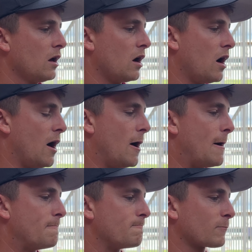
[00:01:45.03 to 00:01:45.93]

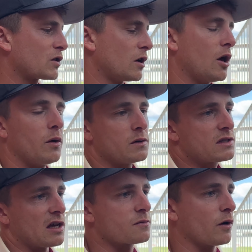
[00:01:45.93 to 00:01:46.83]
because um, I know he was
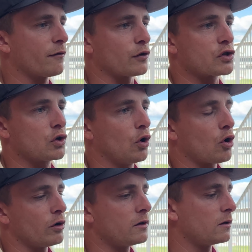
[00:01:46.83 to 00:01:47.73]
desperate for a
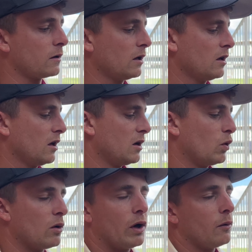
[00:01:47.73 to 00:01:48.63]
score and
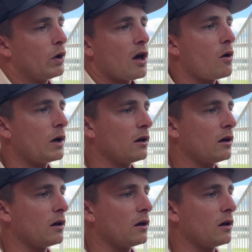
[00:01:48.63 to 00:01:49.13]
we, we, we know. Play